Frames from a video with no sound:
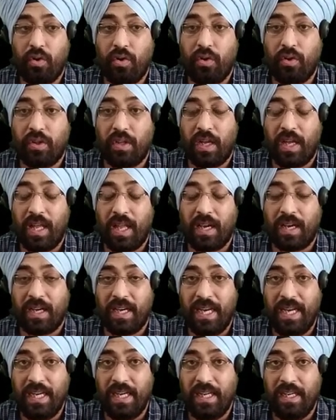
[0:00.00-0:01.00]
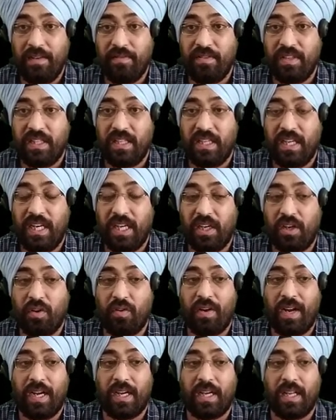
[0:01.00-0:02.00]
the ring with
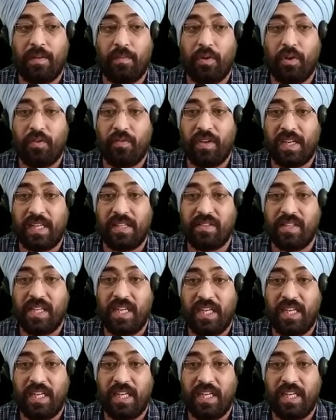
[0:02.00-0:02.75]
heteroatom, or we can say